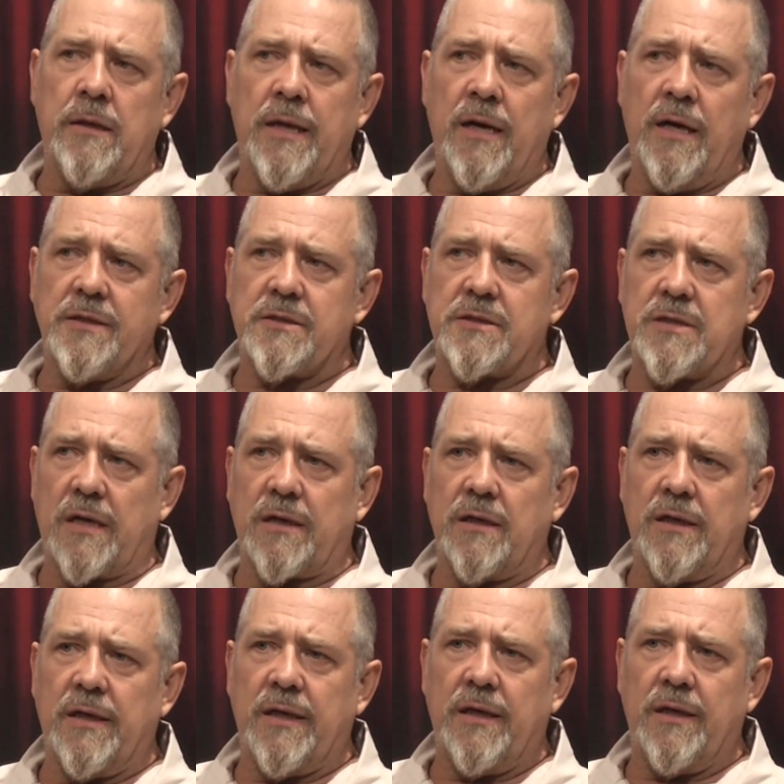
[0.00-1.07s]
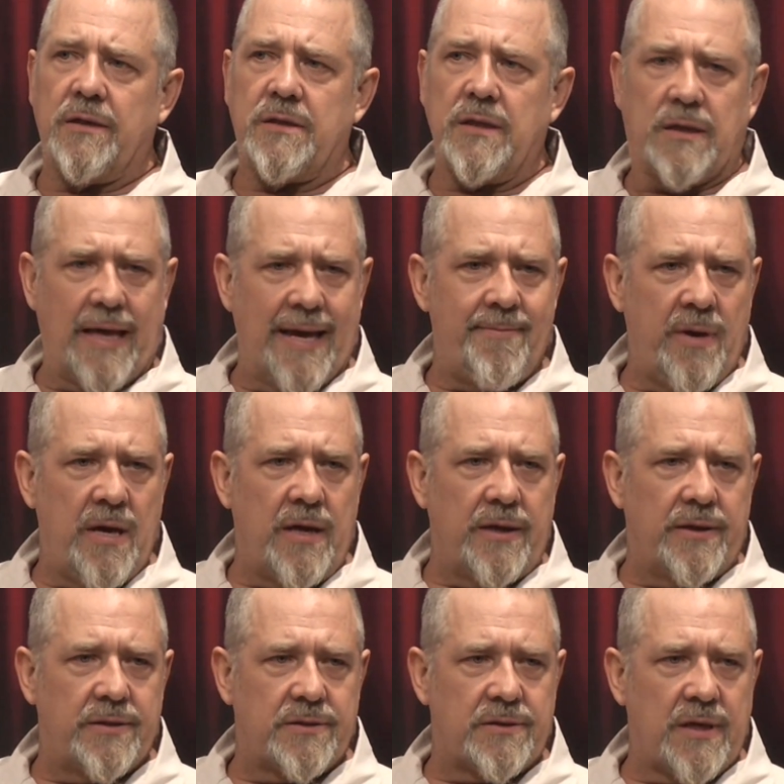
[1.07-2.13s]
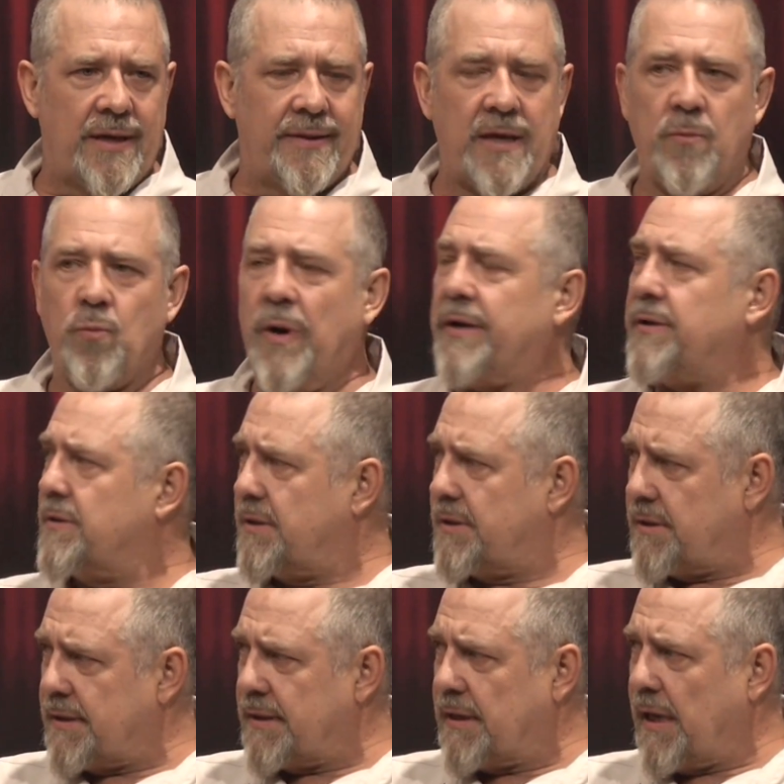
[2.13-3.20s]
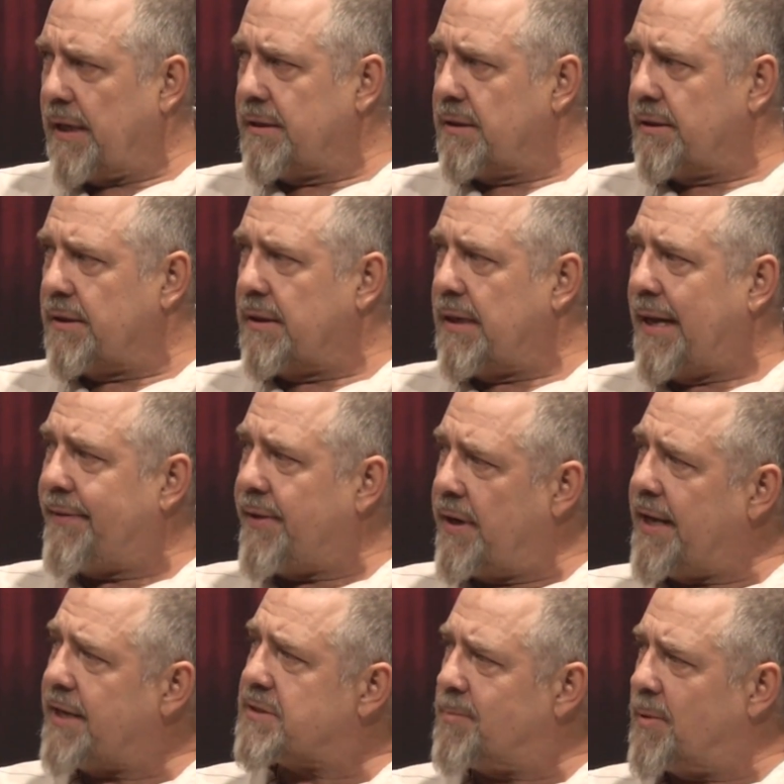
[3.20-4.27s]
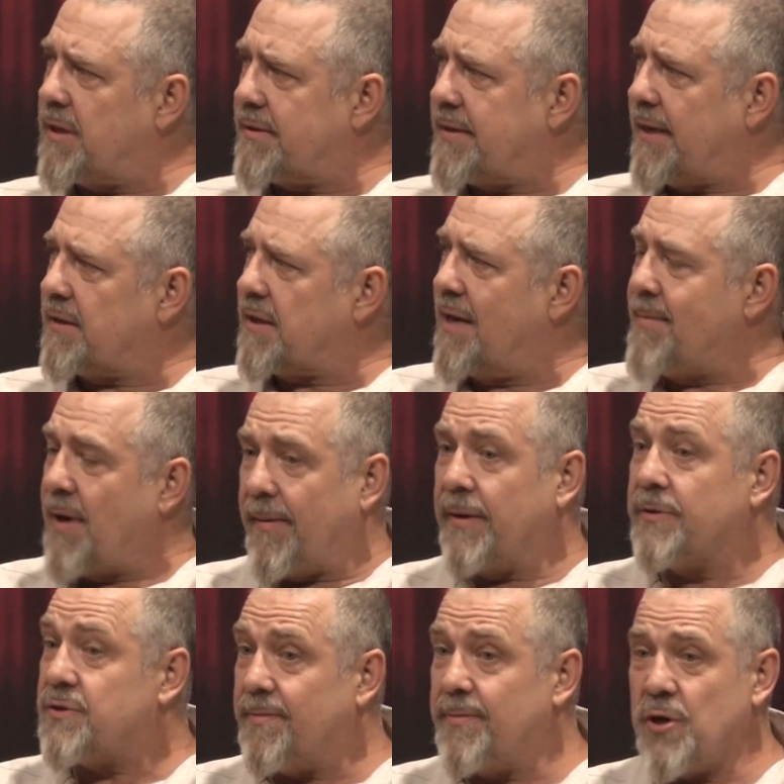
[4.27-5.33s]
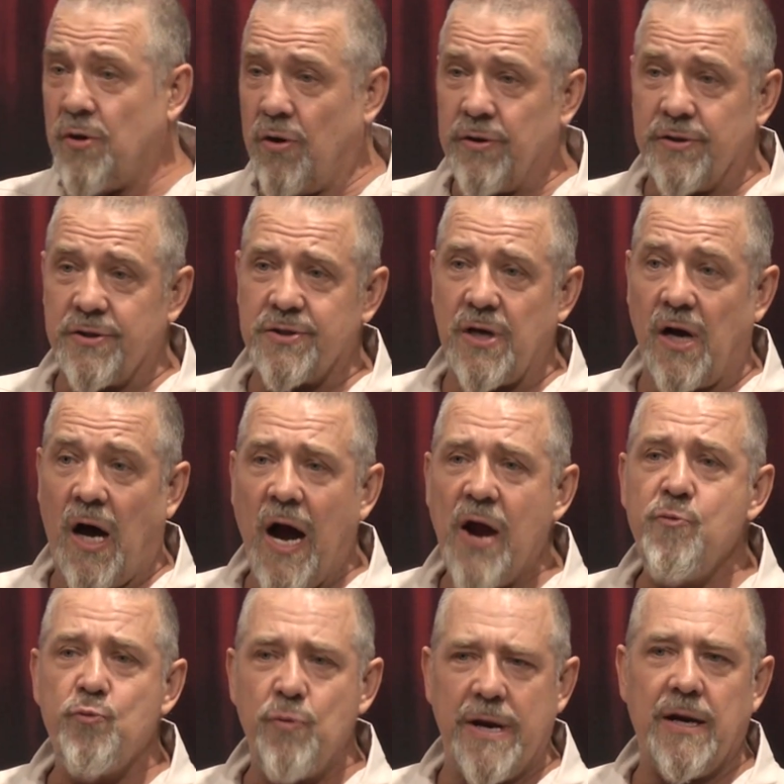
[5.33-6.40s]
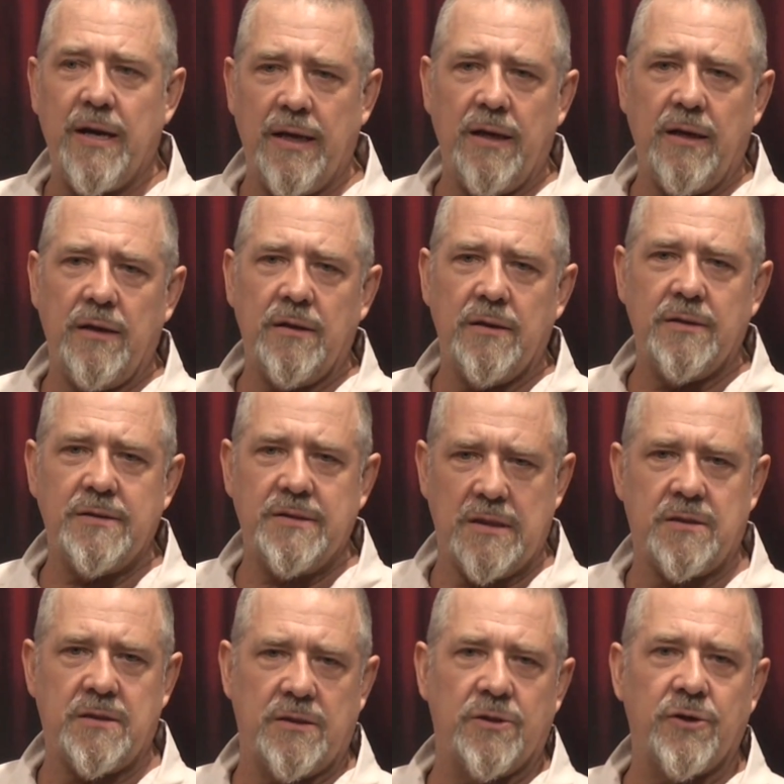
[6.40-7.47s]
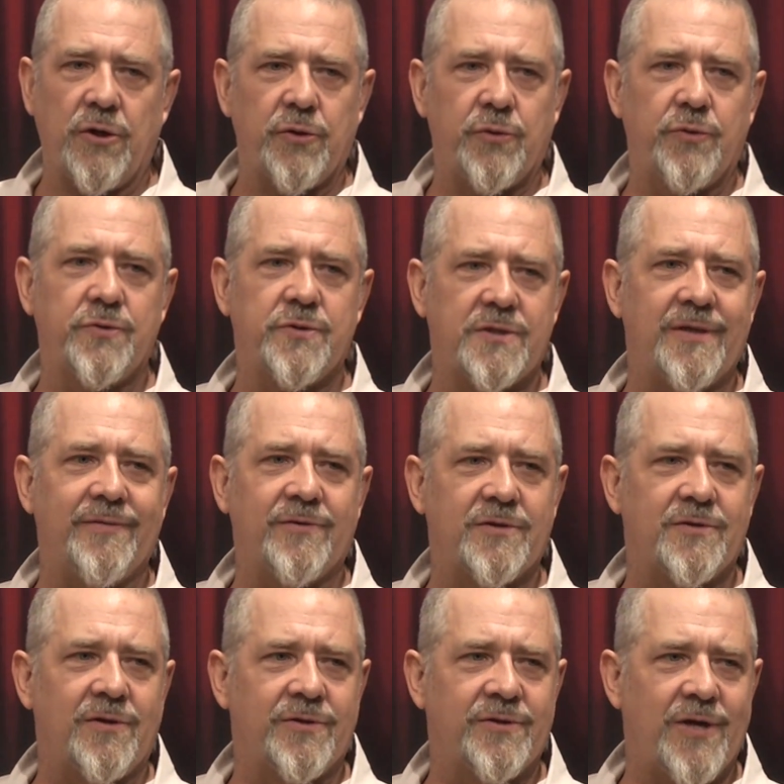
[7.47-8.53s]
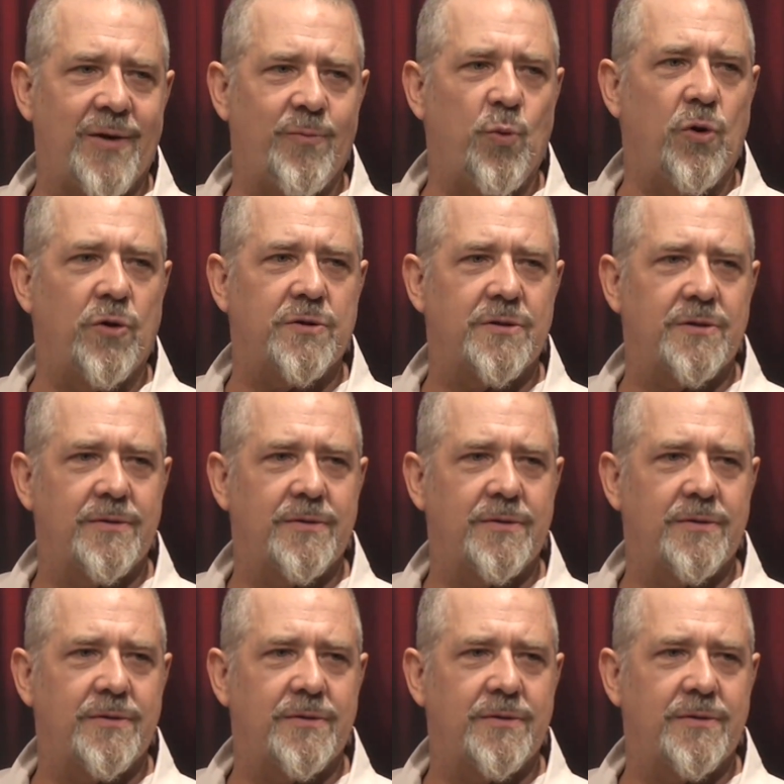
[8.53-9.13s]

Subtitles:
then I suddenly did Les Mis and then went and did it in London, and the next minute that came out. And to be honest, I really didn't know who Stephen Sondheim was.